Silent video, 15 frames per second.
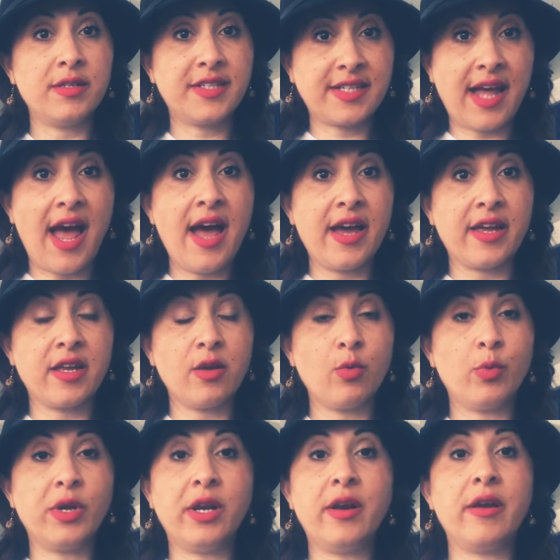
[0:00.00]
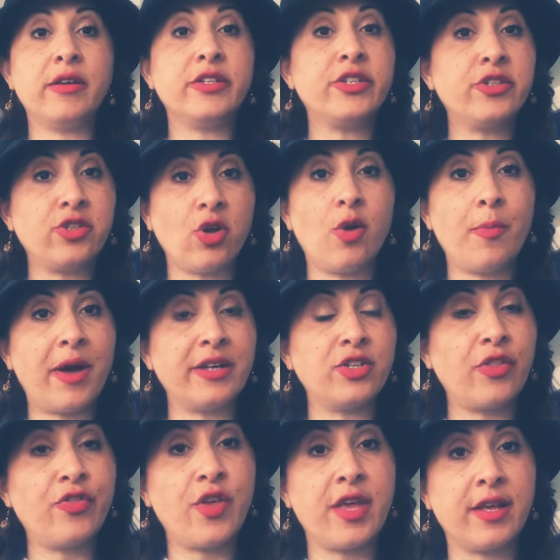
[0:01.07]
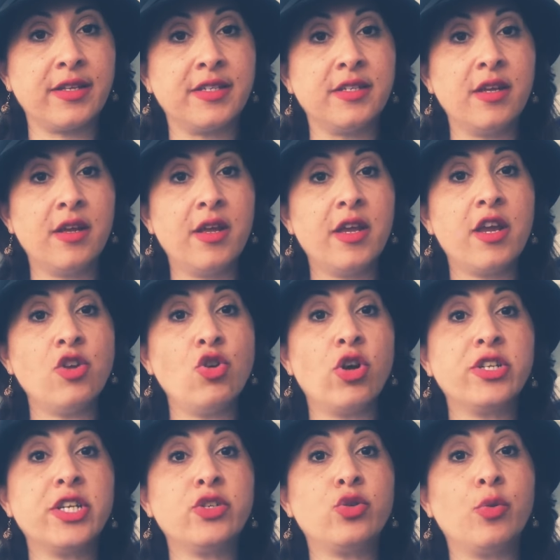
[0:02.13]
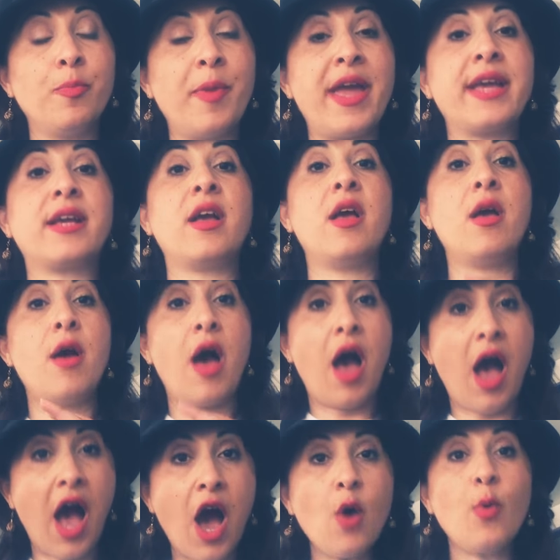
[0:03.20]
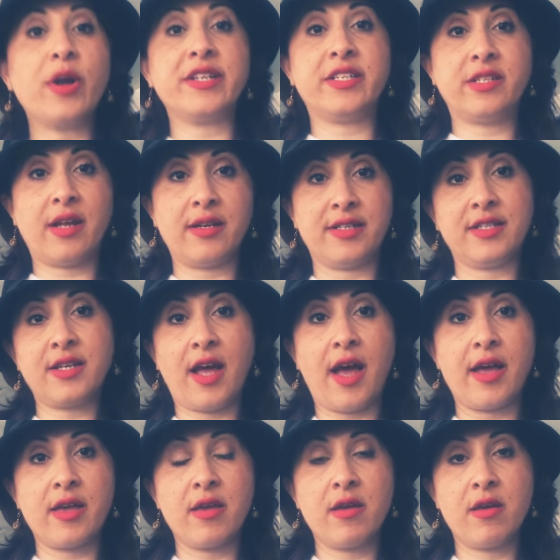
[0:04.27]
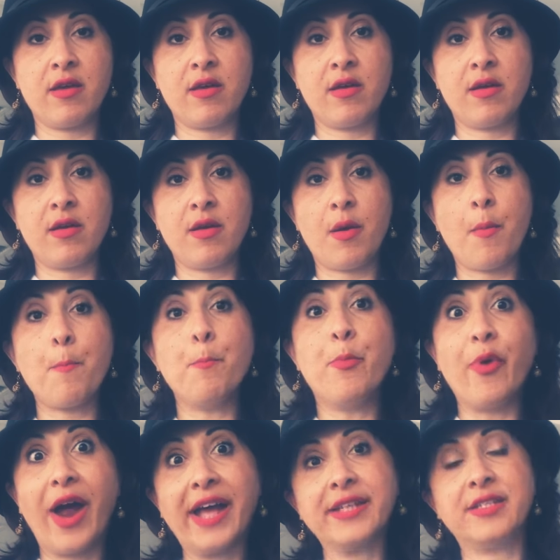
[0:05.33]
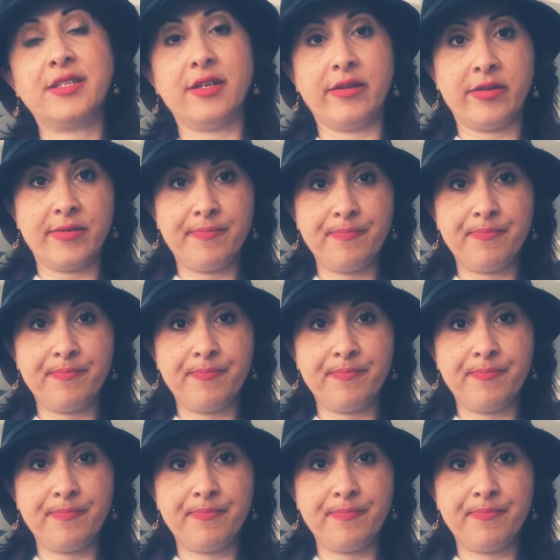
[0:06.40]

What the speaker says: sky, we learn so much things in order to make our sunny sky brighter.